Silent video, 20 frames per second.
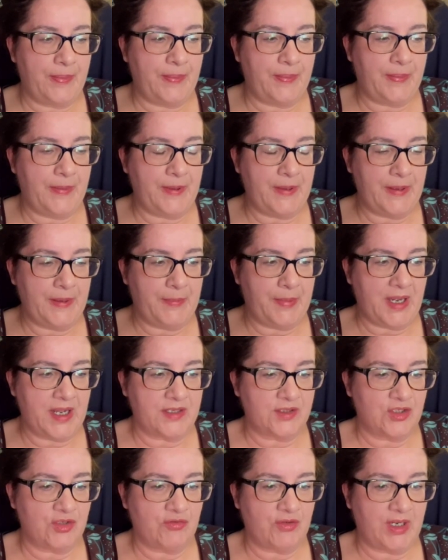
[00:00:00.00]
the Bang
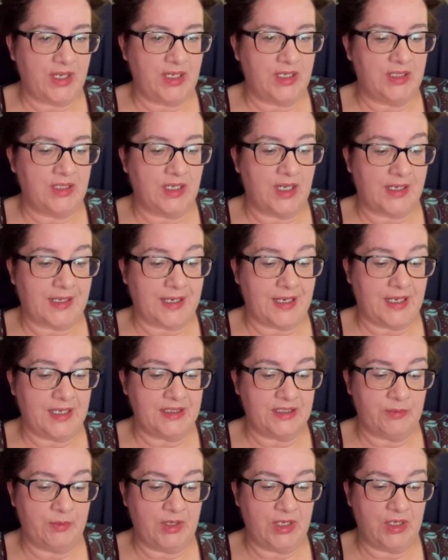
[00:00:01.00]
to Write
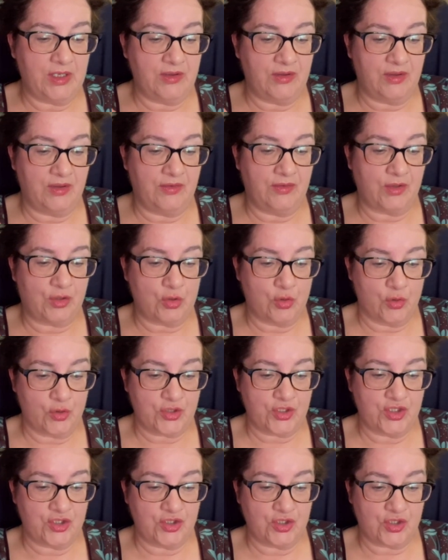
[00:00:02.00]
Academy, the
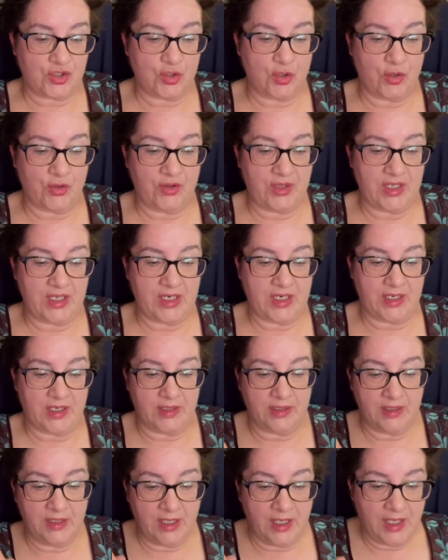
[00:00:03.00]
courses she's got
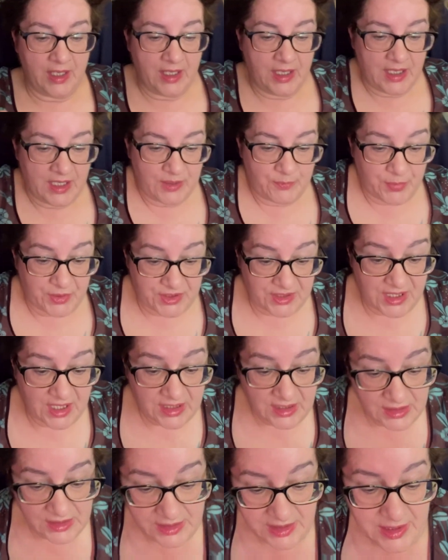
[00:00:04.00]
there,
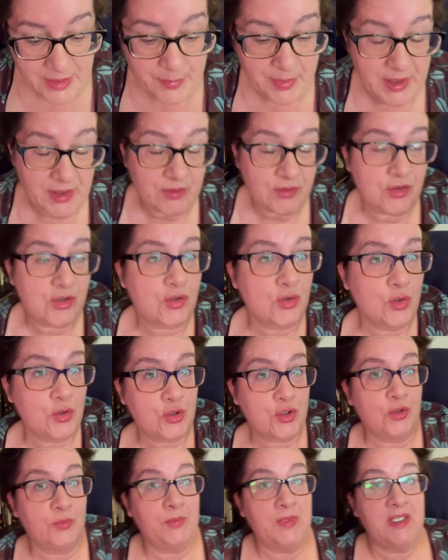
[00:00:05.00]
particularly about
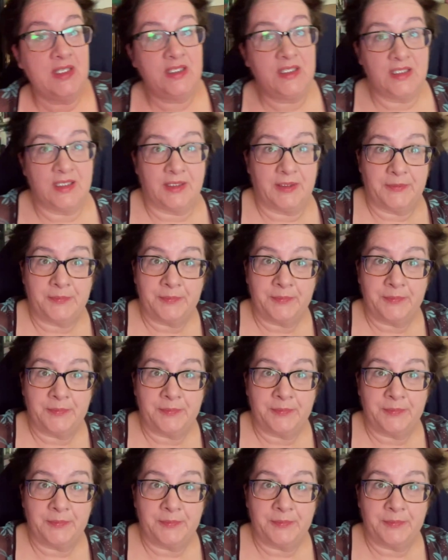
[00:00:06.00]
social media,